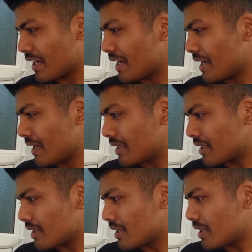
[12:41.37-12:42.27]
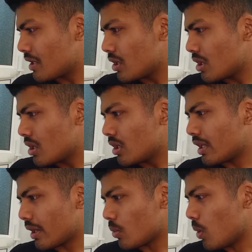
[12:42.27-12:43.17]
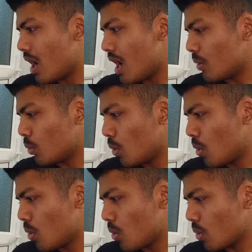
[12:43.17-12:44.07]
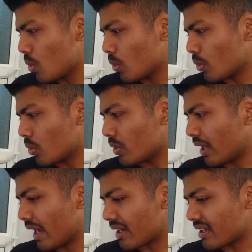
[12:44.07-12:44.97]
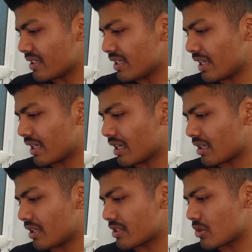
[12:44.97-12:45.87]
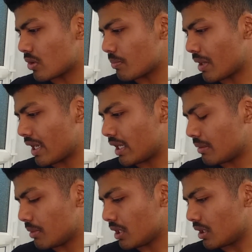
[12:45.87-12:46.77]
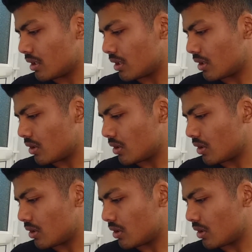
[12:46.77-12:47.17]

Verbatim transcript: Uh, like, wow, whoa, Eren Jaeger, it's not my enemy.